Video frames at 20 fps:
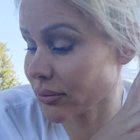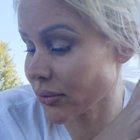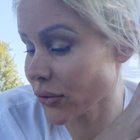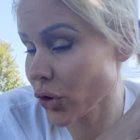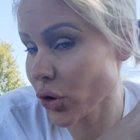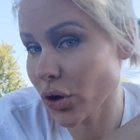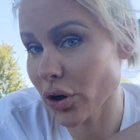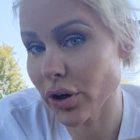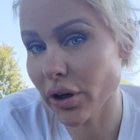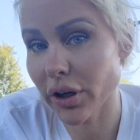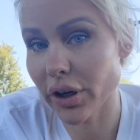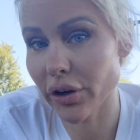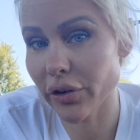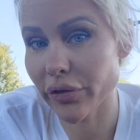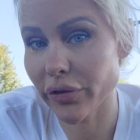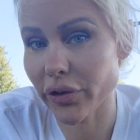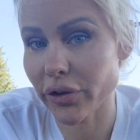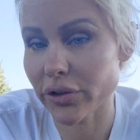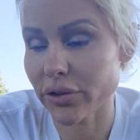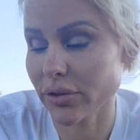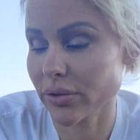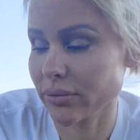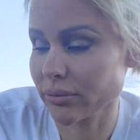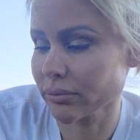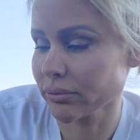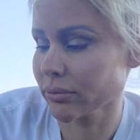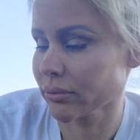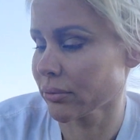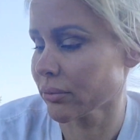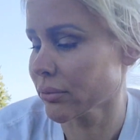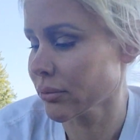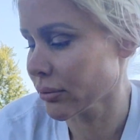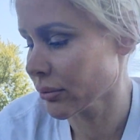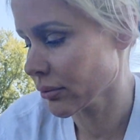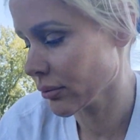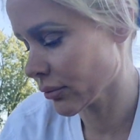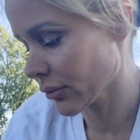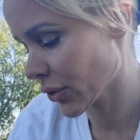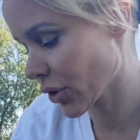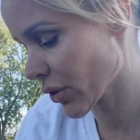You heard it here first.
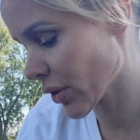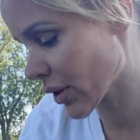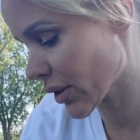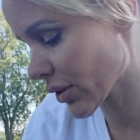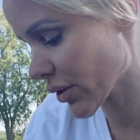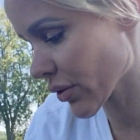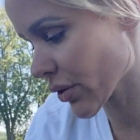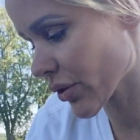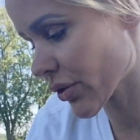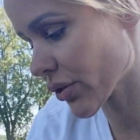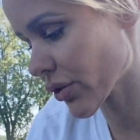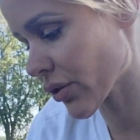So these are the